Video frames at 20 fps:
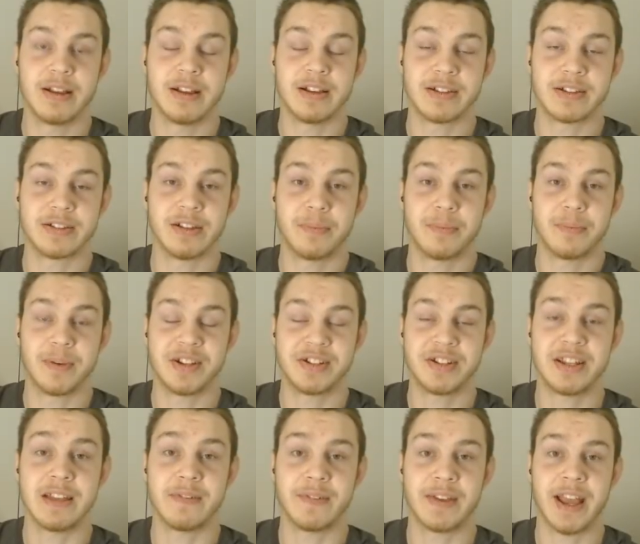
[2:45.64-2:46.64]
Sloppy
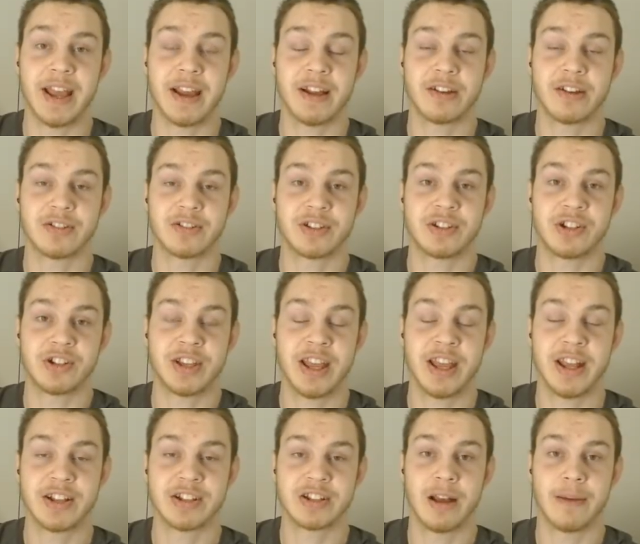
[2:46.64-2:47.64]
Steve just
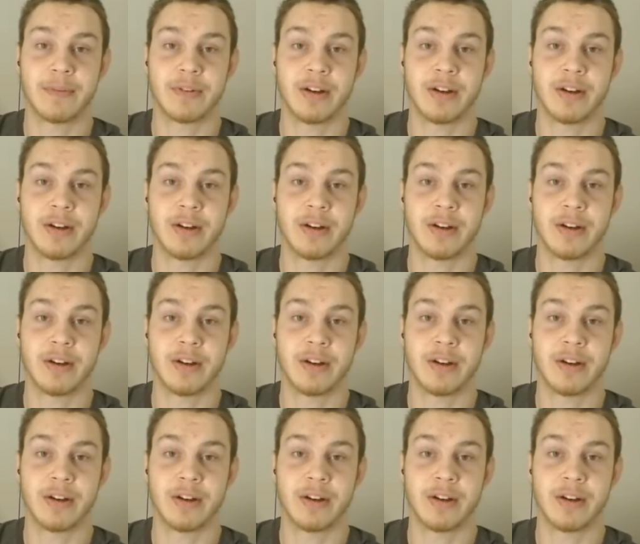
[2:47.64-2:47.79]
can't stop